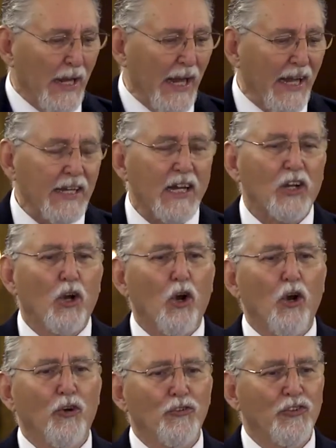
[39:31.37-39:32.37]
And it
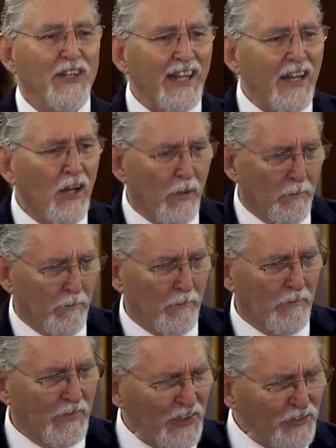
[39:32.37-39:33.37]
caused him,
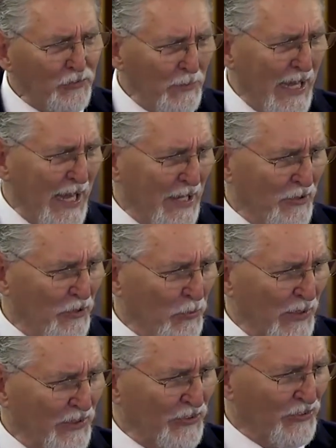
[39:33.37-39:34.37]
this man who had
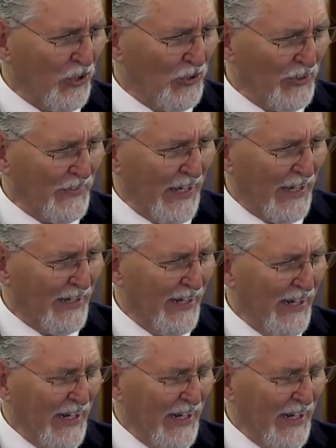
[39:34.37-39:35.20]
witnessed all of that,